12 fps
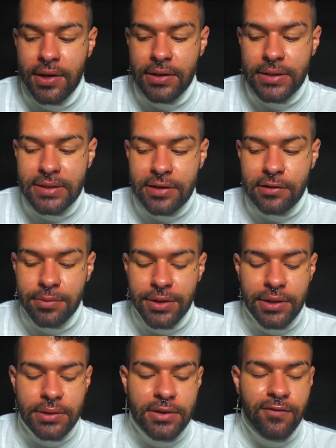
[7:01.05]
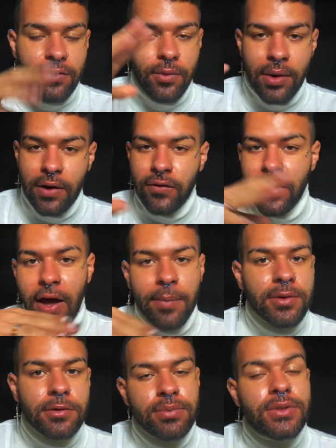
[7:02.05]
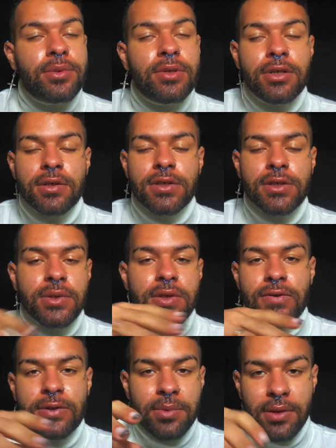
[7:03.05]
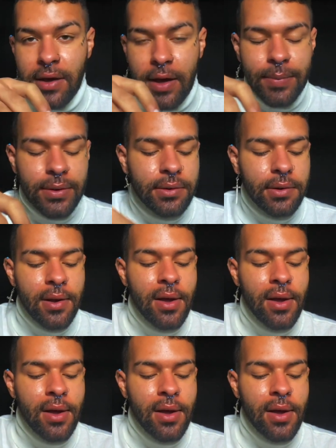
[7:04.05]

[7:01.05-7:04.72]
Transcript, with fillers: in a stale place for whatever happened between y'all two, if something happened.